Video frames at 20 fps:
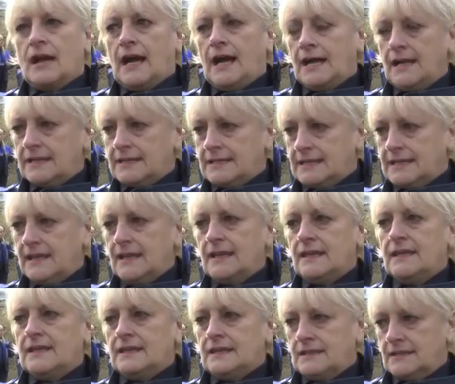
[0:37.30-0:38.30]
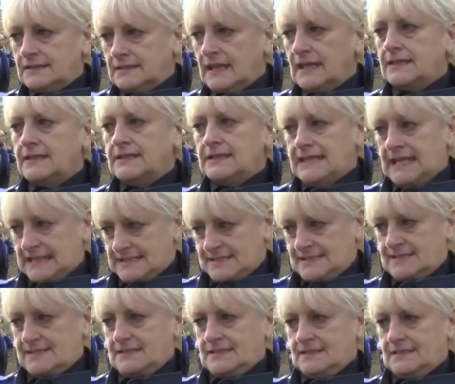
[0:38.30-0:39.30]
Uh,
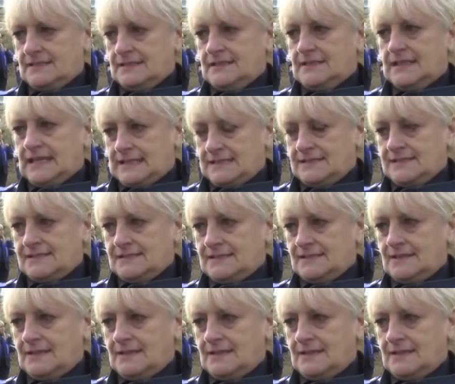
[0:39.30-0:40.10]
yes, yes.